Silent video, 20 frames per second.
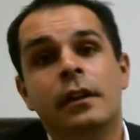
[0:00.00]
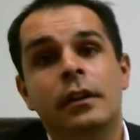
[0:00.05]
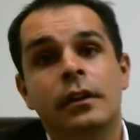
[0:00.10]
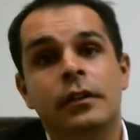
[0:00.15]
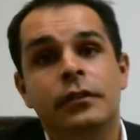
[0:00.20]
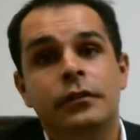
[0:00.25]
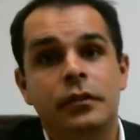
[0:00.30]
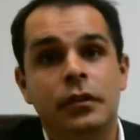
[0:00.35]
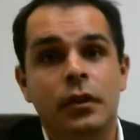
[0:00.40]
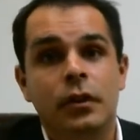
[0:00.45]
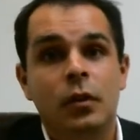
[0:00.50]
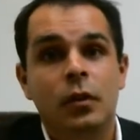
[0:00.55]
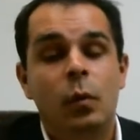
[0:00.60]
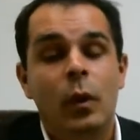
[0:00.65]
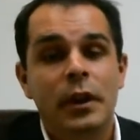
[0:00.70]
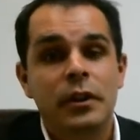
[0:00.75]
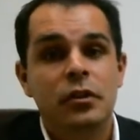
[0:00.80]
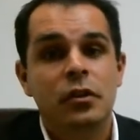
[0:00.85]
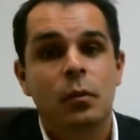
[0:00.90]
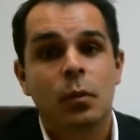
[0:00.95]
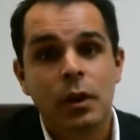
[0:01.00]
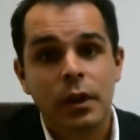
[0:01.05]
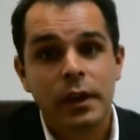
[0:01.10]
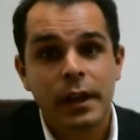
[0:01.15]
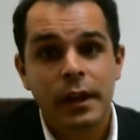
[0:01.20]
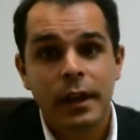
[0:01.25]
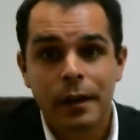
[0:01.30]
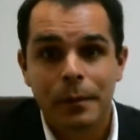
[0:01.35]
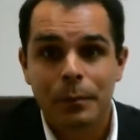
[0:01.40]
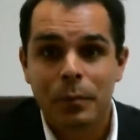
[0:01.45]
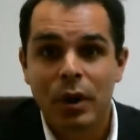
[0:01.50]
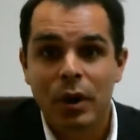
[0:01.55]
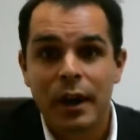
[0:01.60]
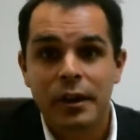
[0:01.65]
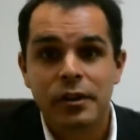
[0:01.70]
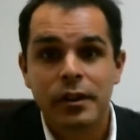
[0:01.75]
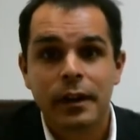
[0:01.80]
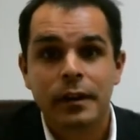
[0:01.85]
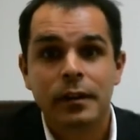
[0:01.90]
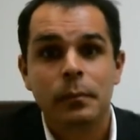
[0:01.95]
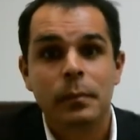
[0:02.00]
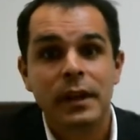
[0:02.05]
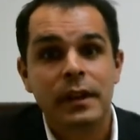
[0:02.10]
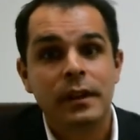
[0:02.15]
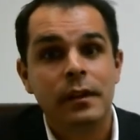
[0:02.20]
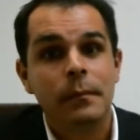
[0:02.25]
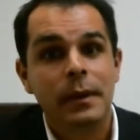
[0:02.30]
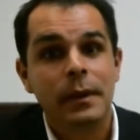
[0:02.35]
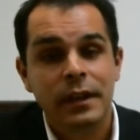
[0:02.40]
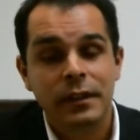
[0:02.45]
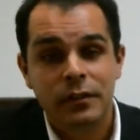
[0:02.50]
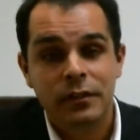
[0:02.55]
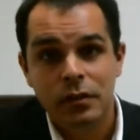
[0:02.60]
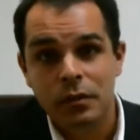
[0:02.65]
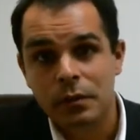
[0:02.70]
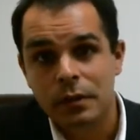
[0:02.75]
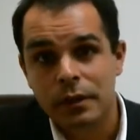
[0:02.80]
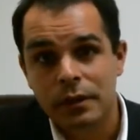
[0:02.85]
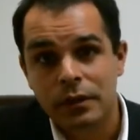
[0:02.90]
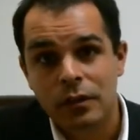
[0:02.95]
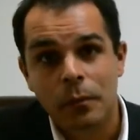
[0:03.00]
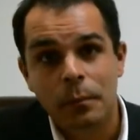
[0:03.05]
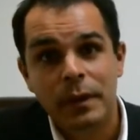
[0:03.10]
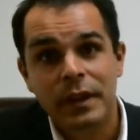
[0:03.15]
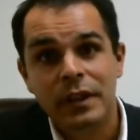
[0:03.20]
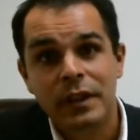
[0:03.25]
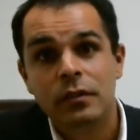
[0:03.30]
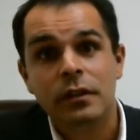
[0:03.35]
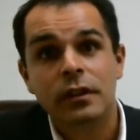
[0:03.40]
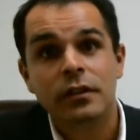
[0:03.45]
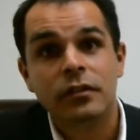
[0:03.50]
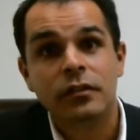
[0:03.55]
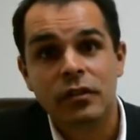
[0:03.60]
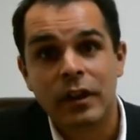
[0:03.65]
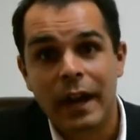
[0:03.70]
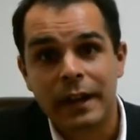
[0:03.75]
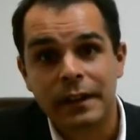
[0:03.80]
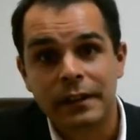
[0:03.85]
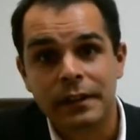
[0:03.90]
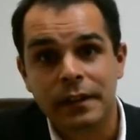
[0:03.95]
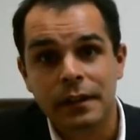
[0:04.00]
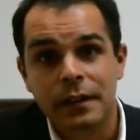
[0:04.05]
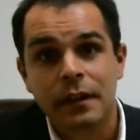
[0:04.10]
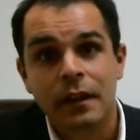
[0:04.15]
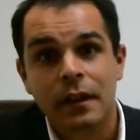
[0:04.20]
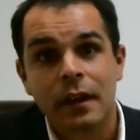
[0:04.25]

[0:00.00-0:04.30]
So when you're working on a project, be committed to it. Don't be too distracted.